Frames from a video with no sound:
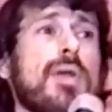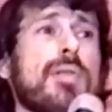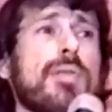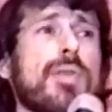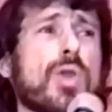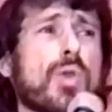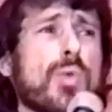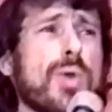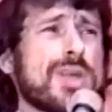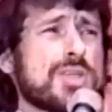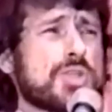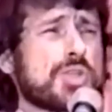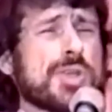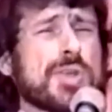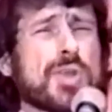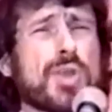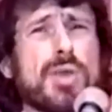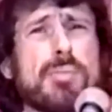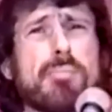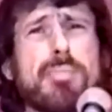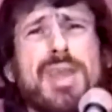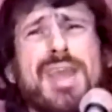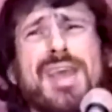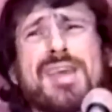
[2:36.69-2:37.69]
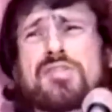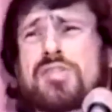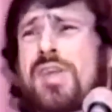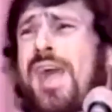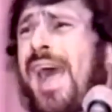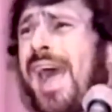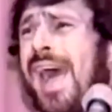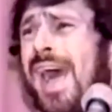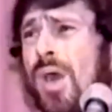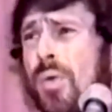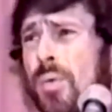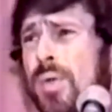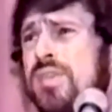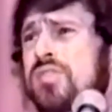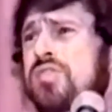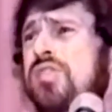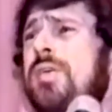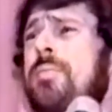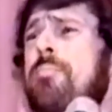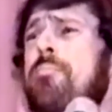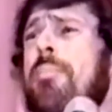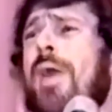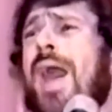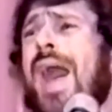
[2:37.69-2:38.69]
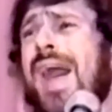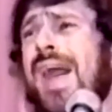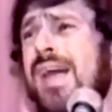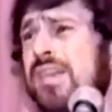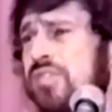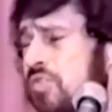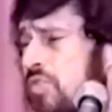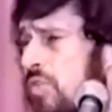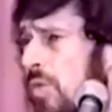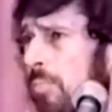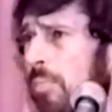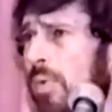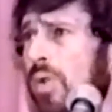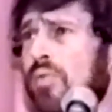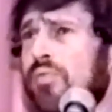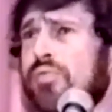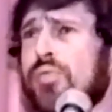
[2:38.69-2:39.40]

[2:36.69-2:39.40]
The question could be asked how is it possible